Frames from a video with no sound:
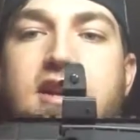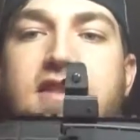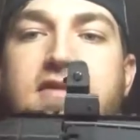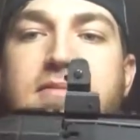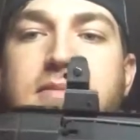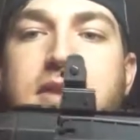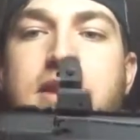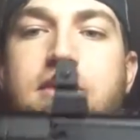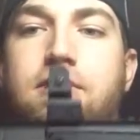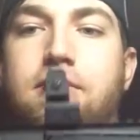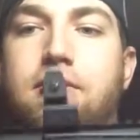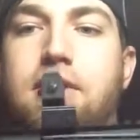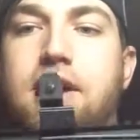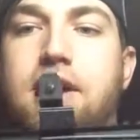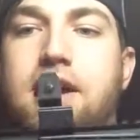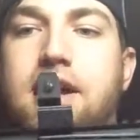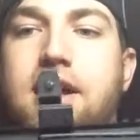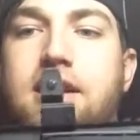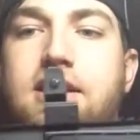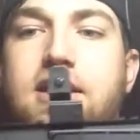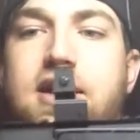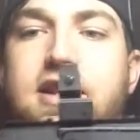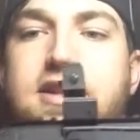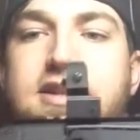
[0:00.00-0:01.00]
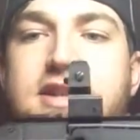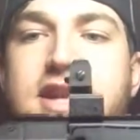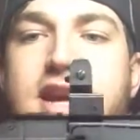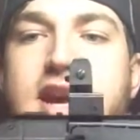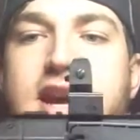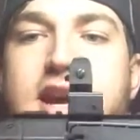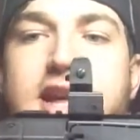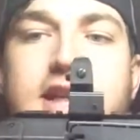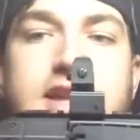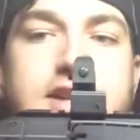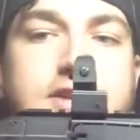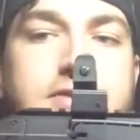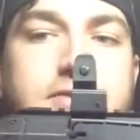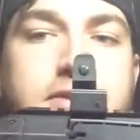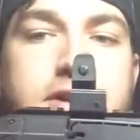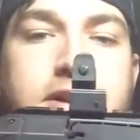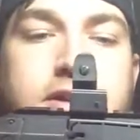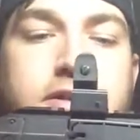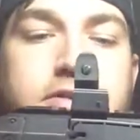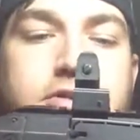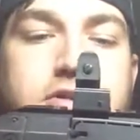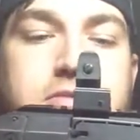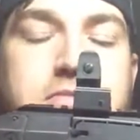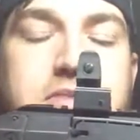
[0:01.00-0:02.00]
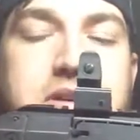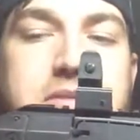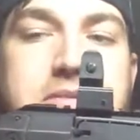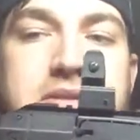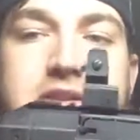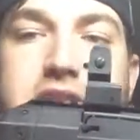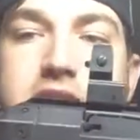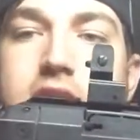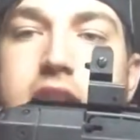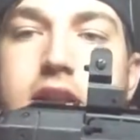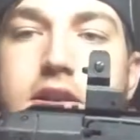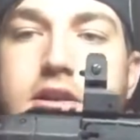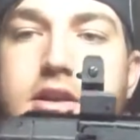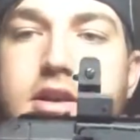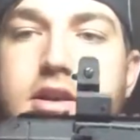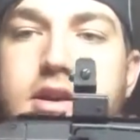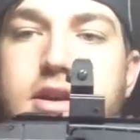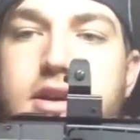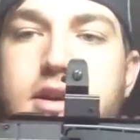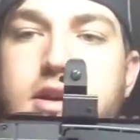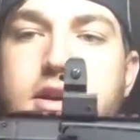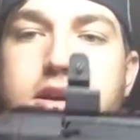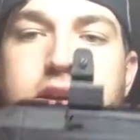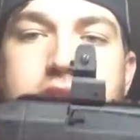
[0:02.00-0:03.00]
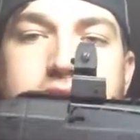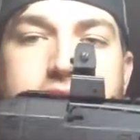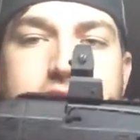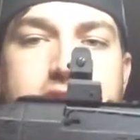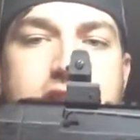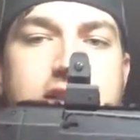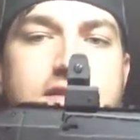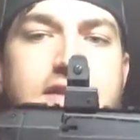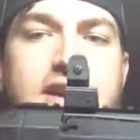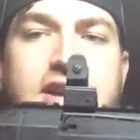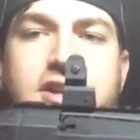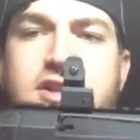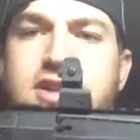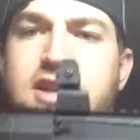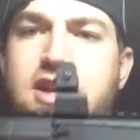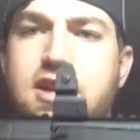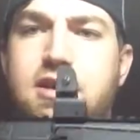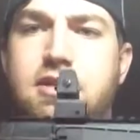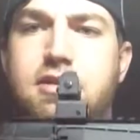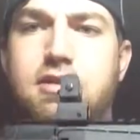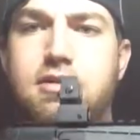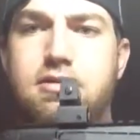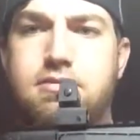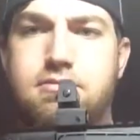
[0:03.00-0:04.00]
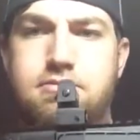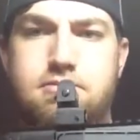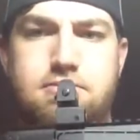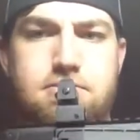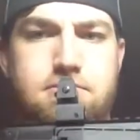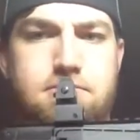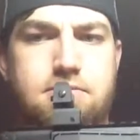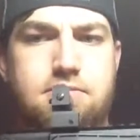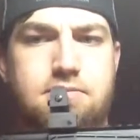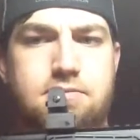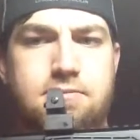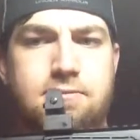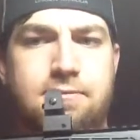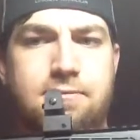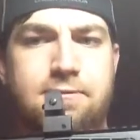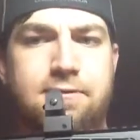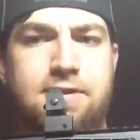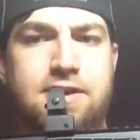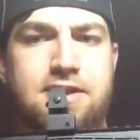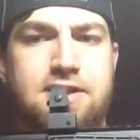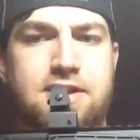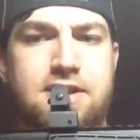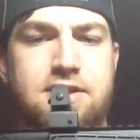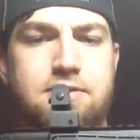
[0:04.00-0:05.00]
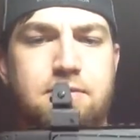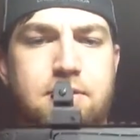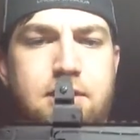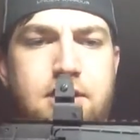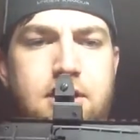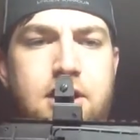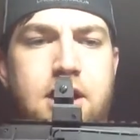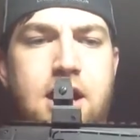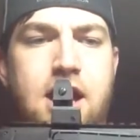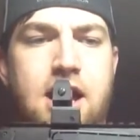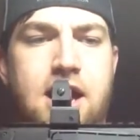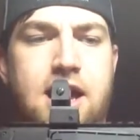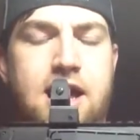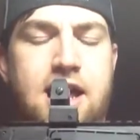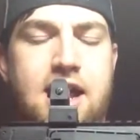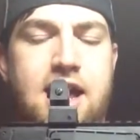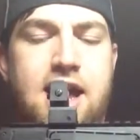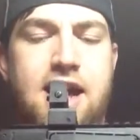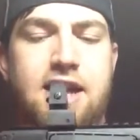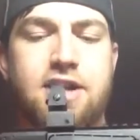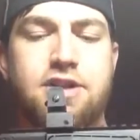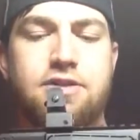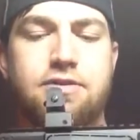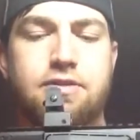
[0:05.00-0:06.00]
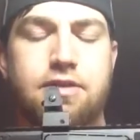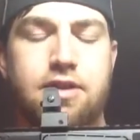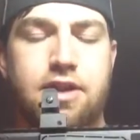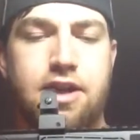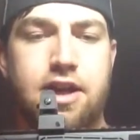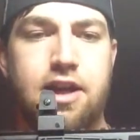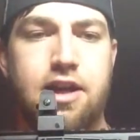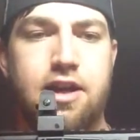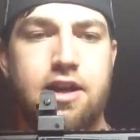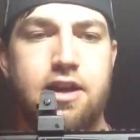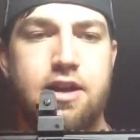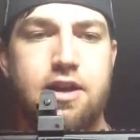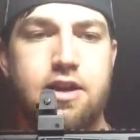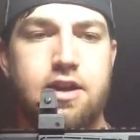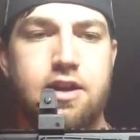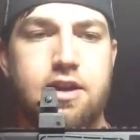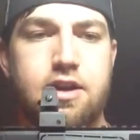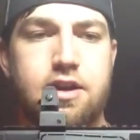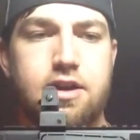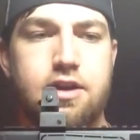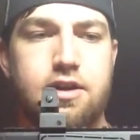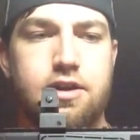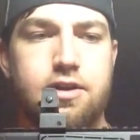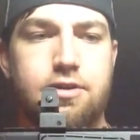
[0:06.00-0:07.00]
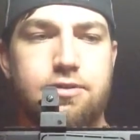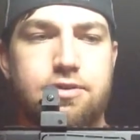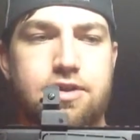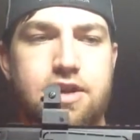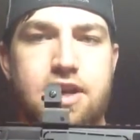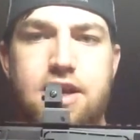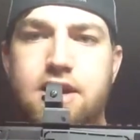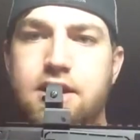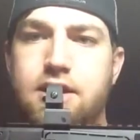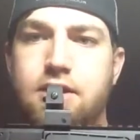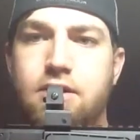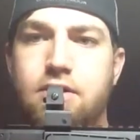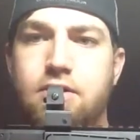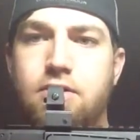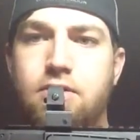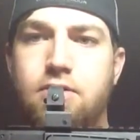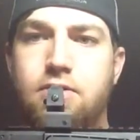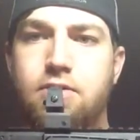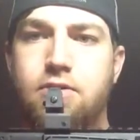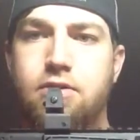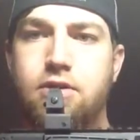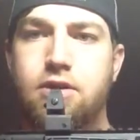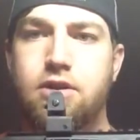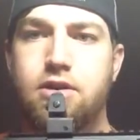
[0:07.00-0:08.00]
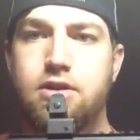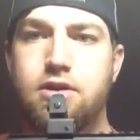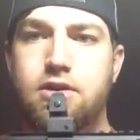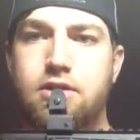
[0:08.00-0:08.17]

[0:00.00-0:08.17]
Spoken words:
Everybody will recognize that. That's where you load your BBs at. They've actually fixed this one a lot. It actually goes into the hole.